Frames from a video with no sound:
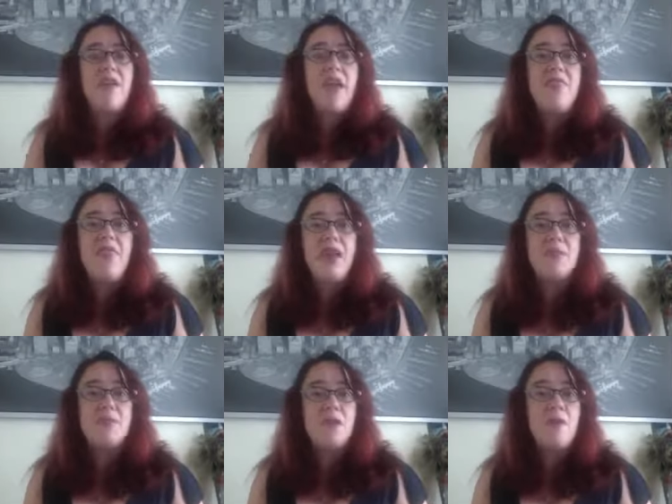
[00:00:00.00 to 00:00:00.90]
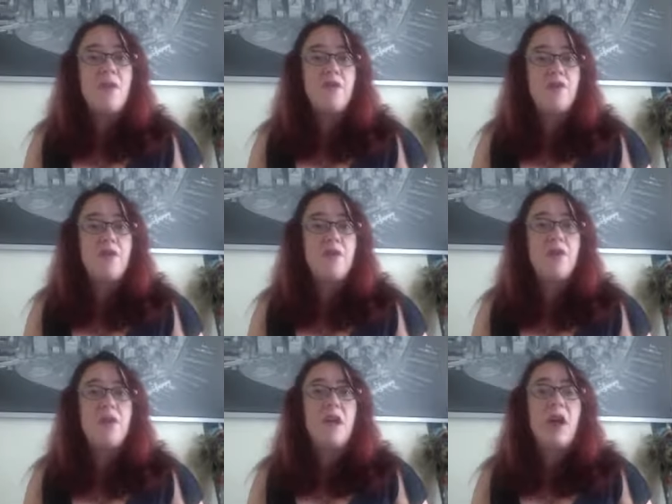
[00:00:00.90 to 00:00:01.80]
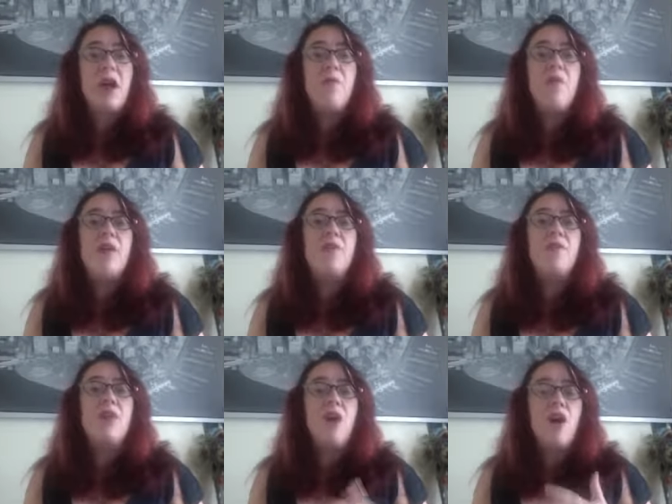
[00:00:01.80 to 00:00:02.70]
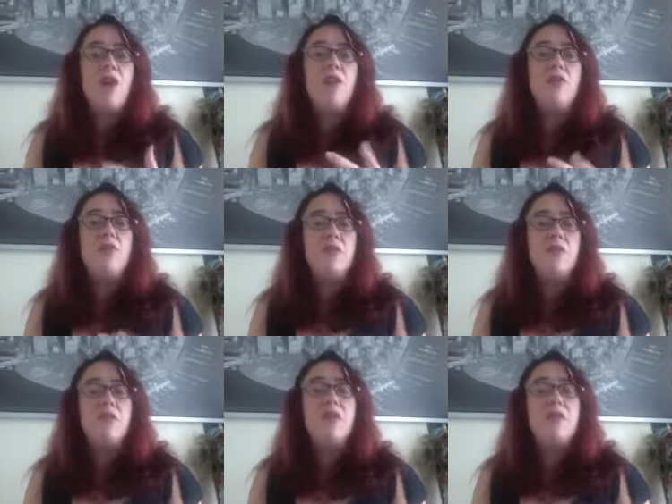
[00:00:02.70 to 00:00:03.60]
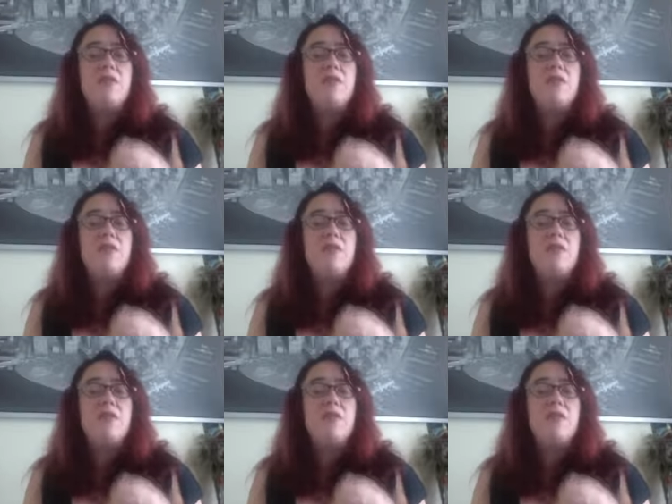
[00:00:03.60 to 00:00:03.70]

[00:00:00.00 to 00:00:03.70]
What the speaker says: And that's what I want for you. I want for all of you